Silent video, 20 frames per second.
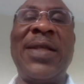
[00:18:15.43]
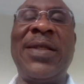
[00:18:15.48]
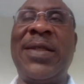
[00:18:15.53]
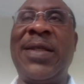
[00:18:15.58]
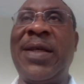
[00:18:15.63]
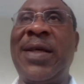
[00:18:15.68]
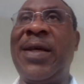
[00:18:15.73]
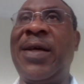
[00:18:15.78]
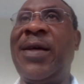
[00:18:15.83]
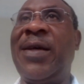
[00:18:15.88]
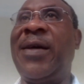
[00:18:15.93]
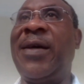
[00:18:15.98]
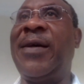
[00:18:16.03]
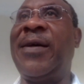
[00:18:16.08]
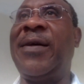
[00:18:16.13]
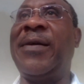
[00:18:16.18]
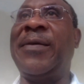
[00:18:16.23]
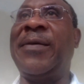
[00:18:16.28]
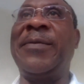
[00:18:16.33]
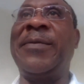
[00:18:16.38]
as
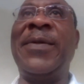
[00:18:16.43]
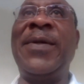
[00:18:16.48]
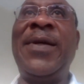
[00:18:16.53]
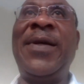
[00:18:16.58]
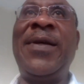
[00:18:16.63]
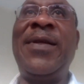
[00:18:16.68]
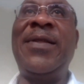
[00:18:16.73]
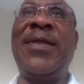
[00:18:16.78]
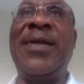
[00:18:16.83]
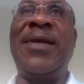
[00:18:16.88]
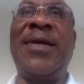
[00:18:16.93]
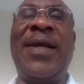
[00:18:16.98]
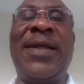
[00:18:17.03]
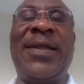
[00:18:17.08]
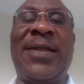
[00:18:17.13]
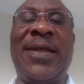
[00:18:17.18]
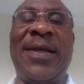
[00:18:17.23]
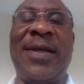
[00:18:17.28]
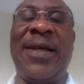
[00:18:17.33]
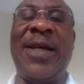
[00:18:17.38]
a
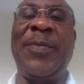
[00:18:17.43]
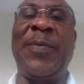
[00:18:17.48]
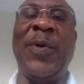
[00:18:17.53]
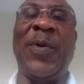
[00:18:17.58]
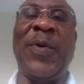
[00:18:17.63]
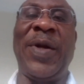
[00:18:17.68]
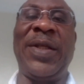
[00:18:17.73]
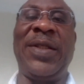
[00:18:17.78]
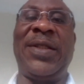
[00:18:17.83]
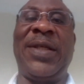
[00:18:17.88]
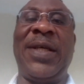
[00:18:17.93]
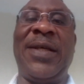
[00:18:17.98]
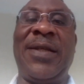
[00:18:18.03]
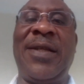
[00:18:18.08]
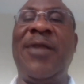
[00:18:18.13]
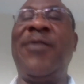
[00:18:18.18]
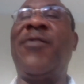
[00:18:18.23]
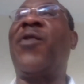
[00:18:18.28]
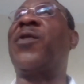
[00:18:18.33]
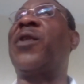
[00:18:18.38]
great Hippocrates
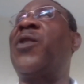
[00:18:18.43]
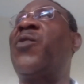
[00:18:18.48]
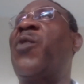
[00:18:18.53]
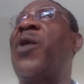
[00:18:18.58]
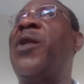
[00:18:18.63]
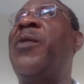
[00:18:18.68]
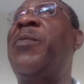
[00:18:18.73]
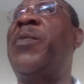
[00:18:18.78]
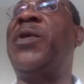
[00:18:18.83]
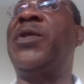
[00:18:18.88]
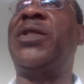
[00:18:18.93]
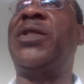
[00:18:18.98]
said in 431